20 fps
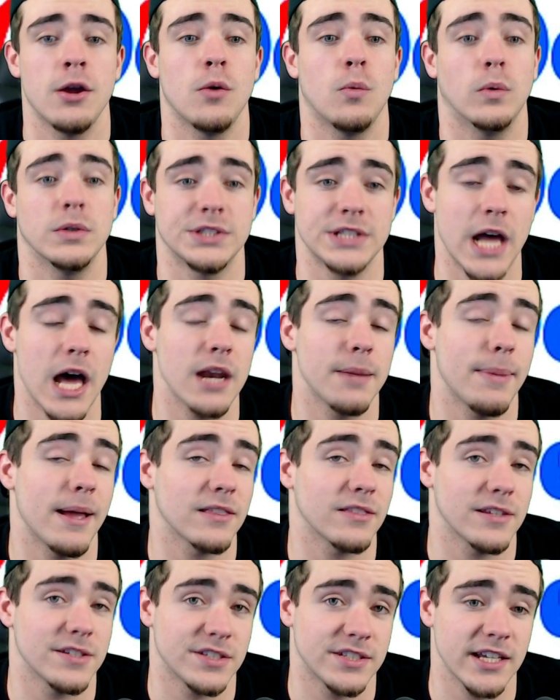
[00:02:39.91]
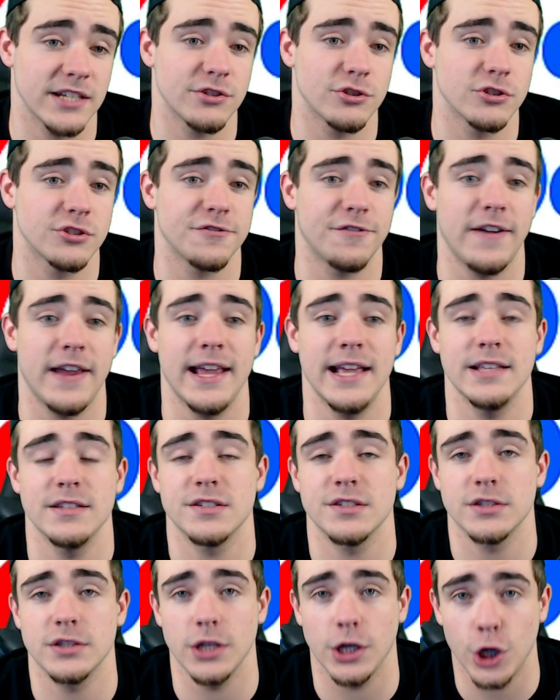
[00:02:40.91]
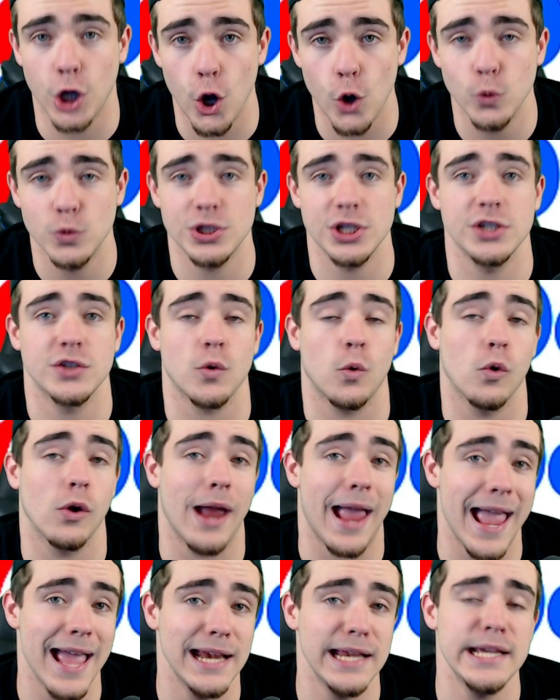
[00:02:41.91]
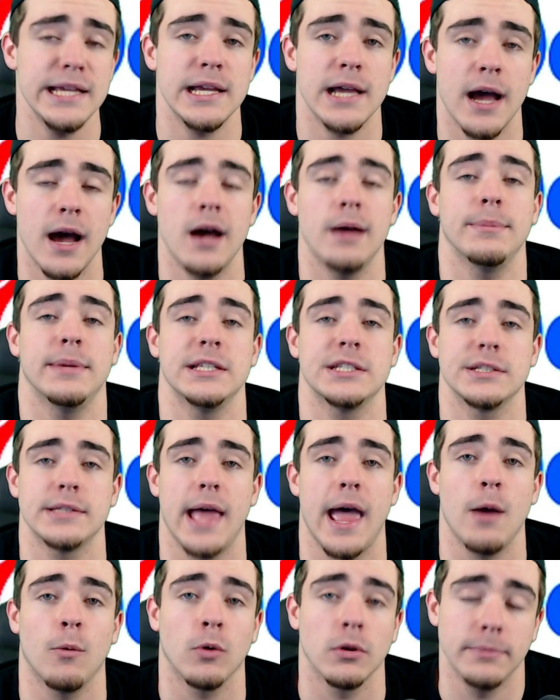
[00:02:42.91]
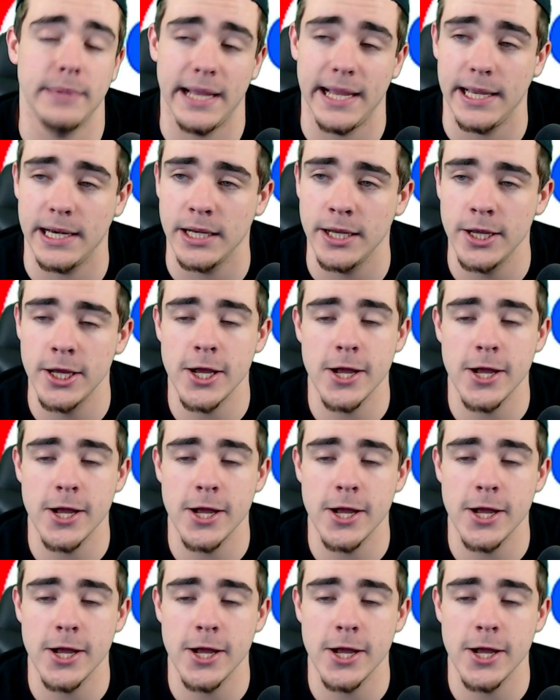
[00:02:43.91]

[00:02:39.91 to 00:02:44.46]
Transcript: was not about the Sixers fans, the coaches, or any comments that were made.